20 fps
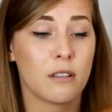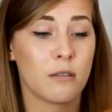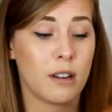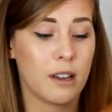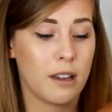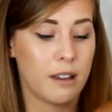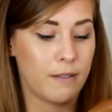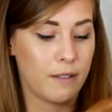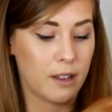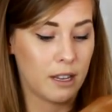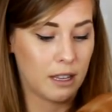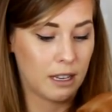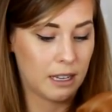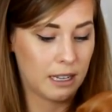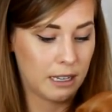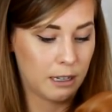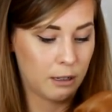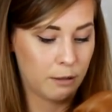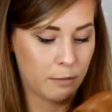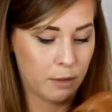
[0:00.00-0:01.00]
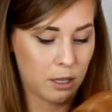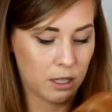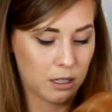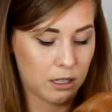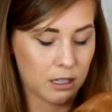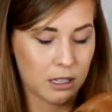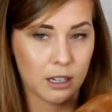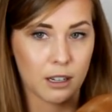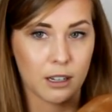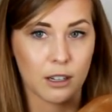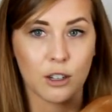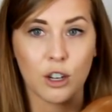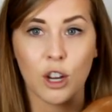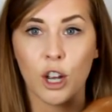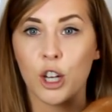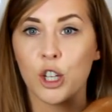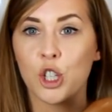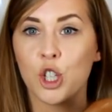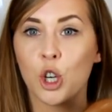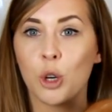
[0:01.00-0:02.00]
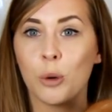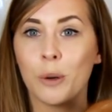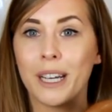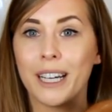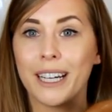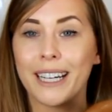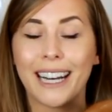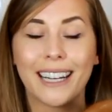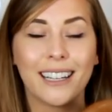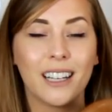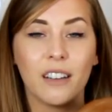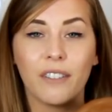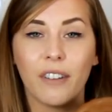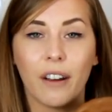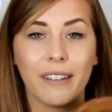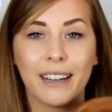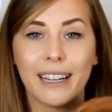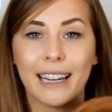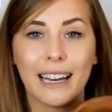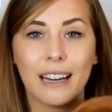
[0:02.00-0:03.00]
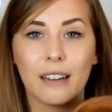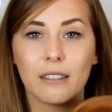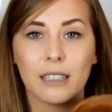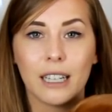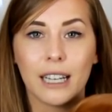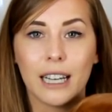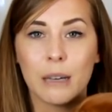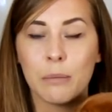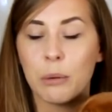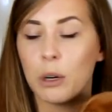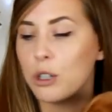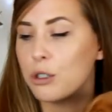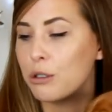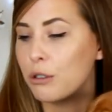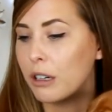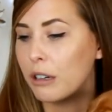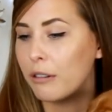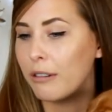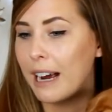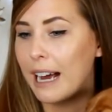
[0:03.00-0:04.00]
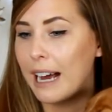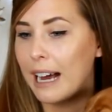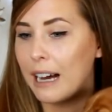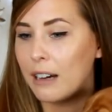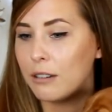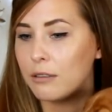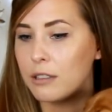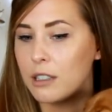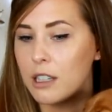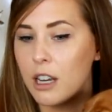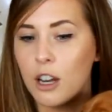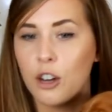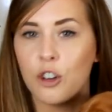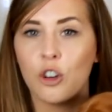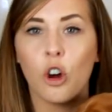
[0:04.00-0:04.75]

though I have had this little monster chewing an antler very loudly, pottering around,